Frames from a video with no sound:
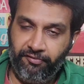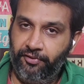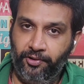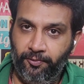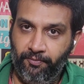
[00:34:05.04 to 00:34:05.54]
tough
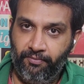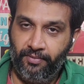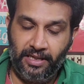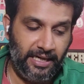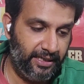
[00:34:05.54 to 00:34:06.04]
for you.
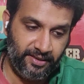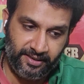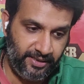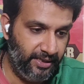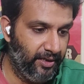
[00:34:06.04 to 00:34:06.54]
I can
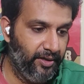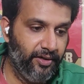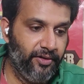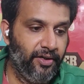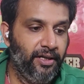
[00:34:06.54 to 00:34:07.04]
see it
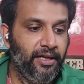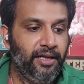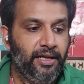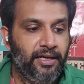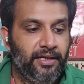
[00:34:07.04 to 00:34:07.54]
here.
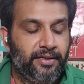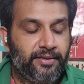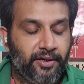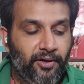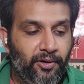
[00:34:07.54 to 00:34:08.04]

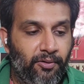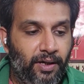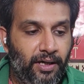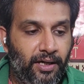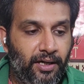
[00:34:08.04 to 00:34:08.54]

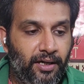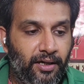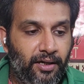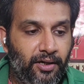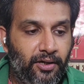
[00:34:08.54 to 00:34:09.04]

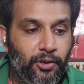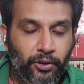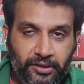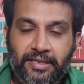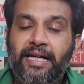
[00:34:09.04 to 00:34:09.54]
So
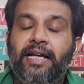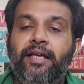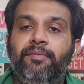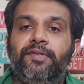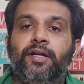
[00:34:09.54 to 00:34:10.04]
good
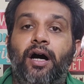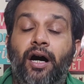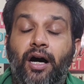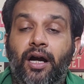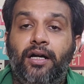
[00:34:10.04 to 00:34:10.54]
times
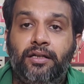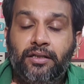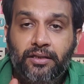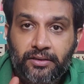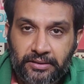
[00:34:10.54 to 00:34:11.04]
are
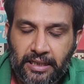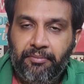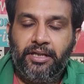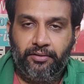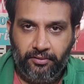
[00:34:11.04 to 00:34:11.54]

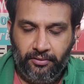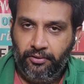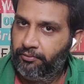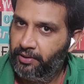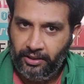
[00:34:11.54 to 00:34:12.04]
coming.
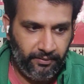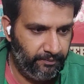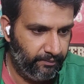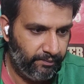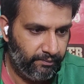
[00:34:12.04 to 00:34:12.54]
Don't worry.
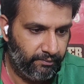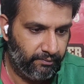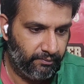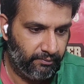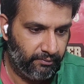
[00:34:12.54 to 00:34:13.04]

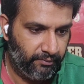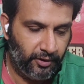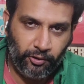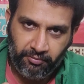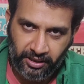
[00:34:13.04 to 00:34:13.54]

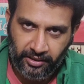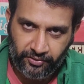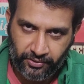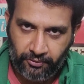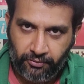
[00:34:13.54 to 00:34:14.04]
They're going to be
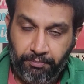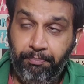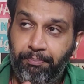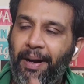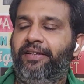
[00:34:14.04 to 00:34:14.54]
here soon.
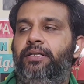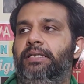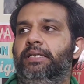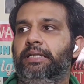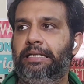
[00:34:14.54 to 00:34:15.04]

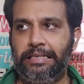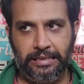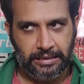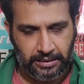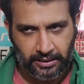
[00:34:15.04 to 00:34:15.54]
But
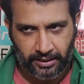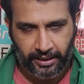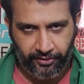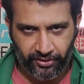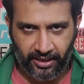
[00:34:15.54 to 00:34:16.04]

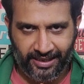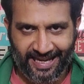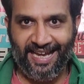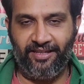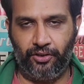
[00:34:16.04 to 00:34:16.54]
here's a
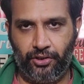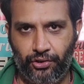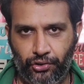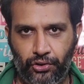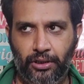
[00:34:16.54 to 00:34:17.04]

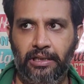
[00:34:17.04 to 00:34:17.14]
catch.